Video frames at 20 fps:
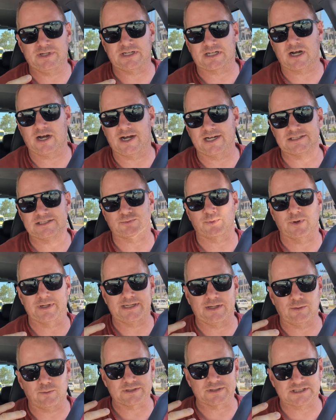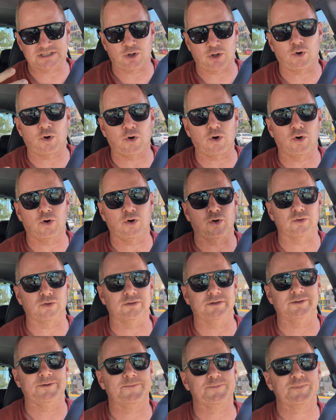because when it was
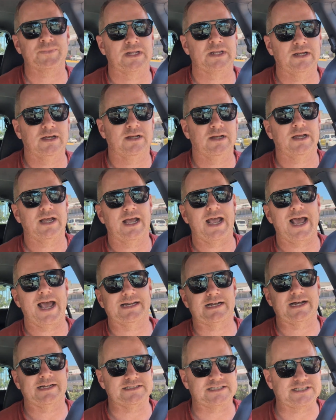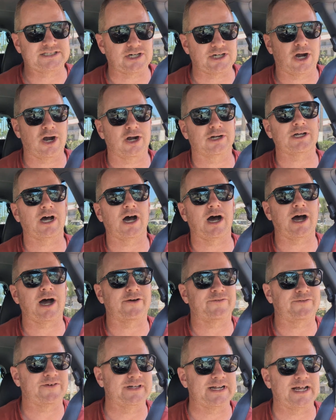cold and I'd start
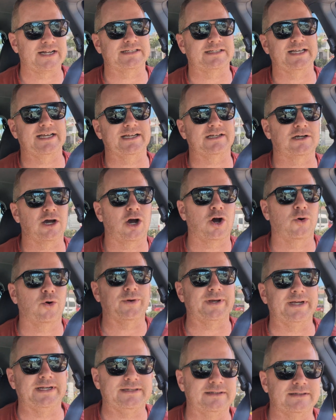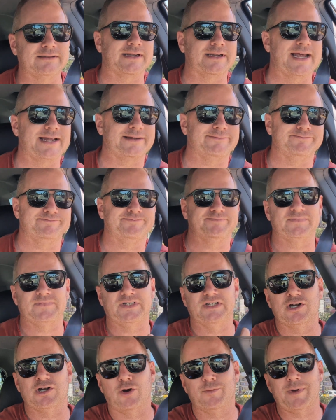off and I'd get going,
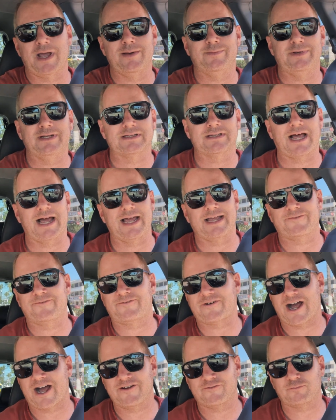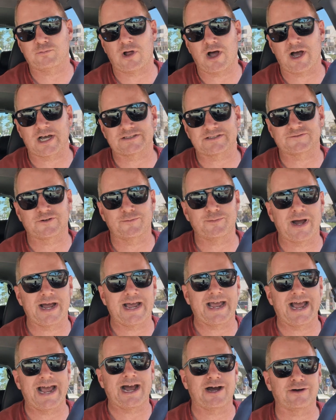and you know, maybe like 5 blocks from
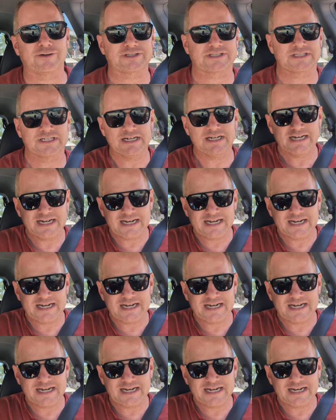my house,